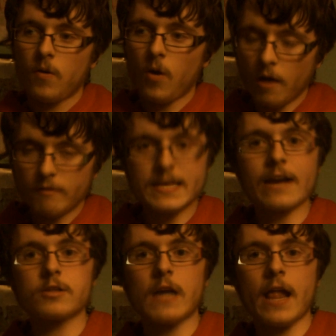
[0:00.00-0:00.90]
of Attack
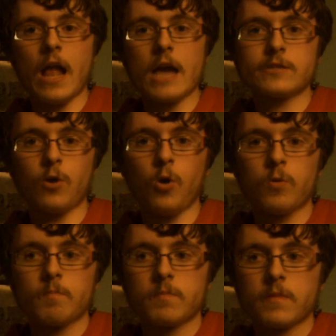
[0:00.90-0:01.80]
on Titan High
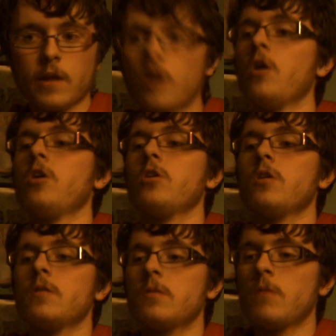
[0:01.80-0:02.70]
School.
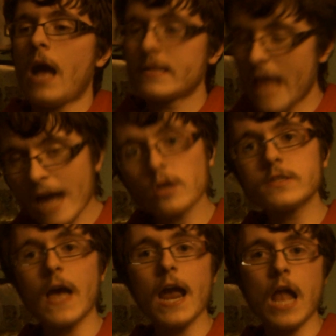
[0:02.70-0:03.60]
Attack on
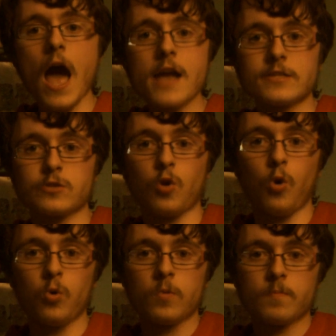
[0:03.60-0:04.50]
Titan High
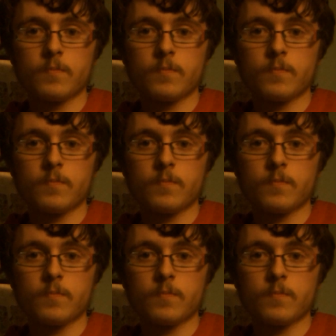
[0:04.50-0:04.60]
School